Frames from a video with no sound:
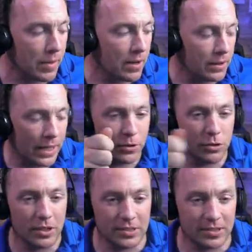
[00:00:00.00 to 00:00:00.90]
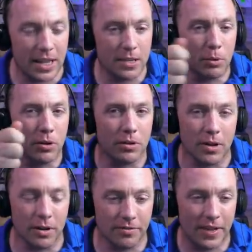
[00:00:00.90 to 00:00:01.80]
like those
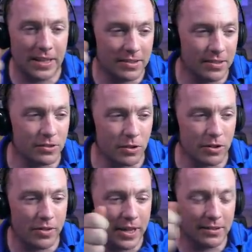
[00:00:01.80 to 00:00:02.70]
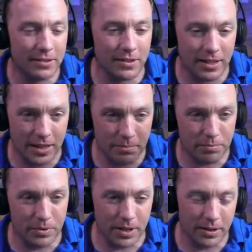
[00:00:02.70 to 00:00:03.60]
extendable fences sort of things that
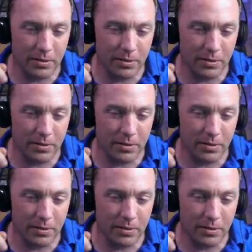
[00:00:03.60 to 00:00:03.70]
you